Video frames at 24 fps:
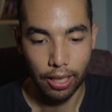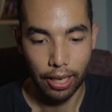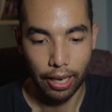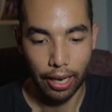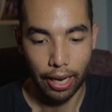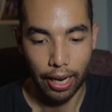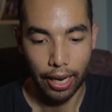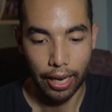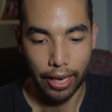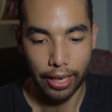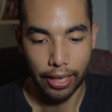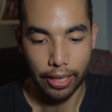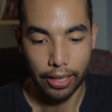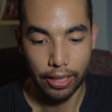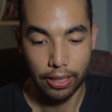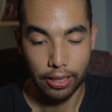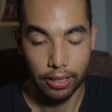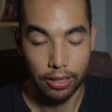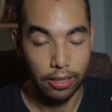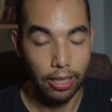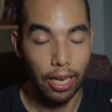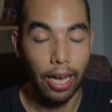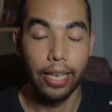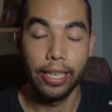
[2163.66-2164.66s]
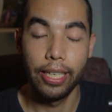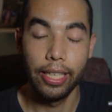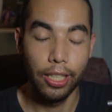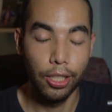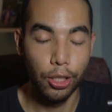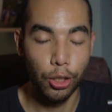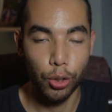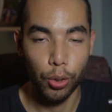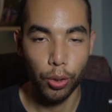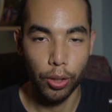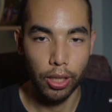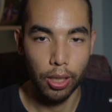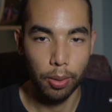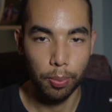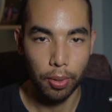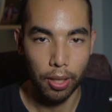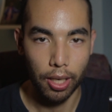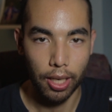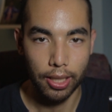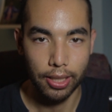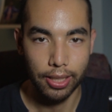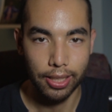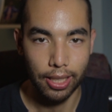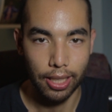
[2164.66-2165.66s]
I did enjoy the
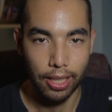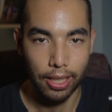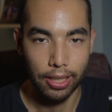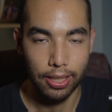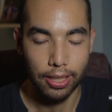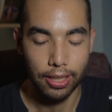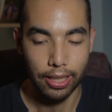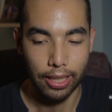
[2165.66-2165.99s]
process,